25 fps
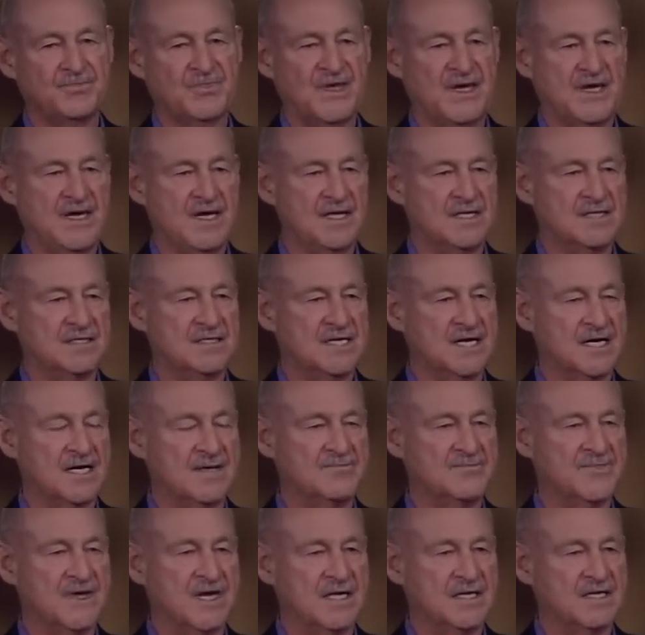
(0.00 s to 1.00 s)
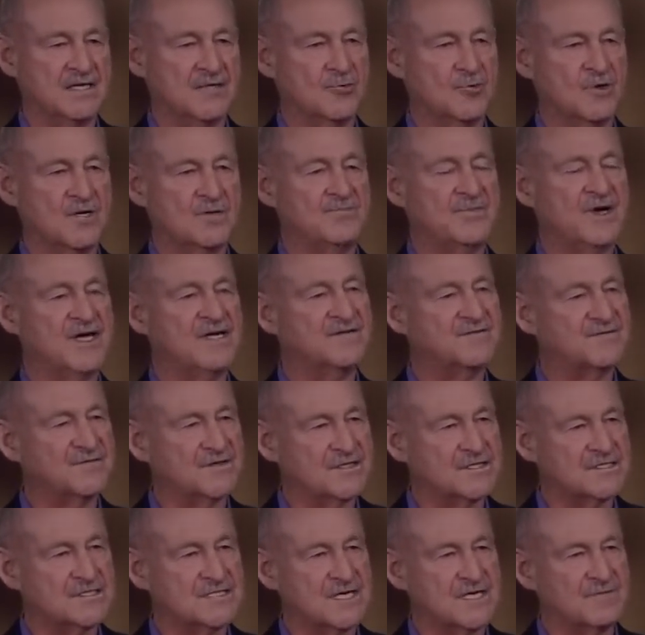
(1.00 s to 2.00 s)
and in what
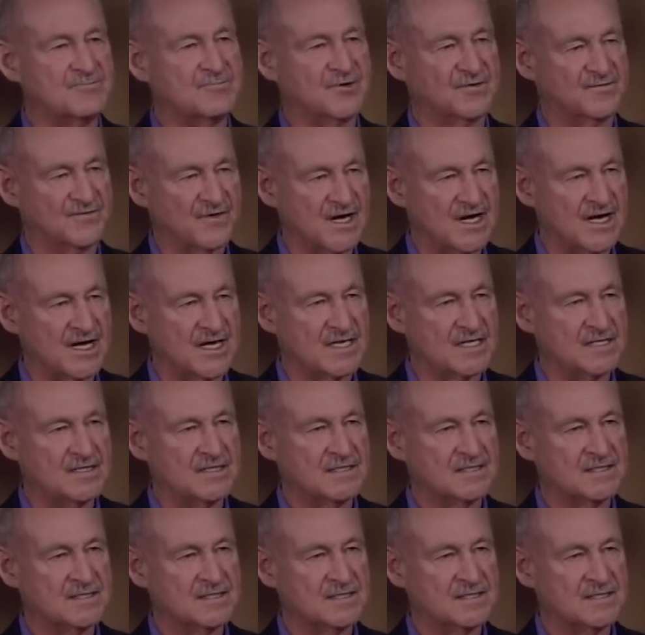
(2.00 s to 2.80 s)
benefits they provide.